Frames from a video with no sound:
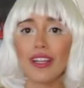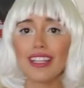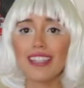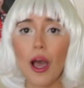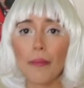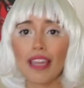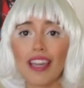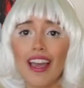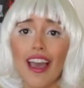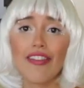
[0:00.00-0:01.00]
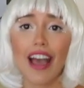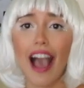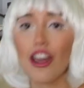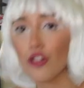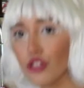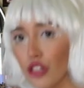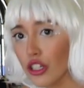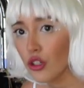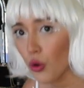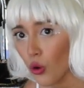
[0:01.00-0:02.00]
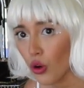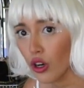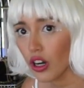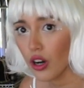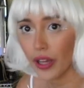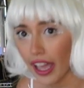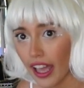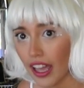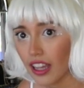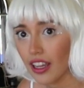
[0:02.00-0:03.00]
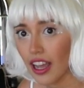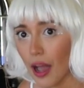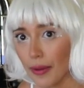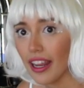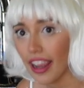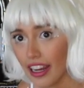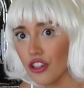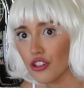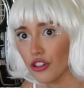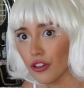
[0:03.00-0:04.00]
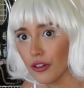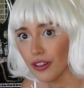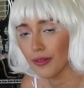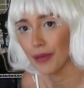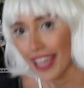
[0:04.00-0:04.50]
one can tell me that I don't look cool, okay? I'm an angel.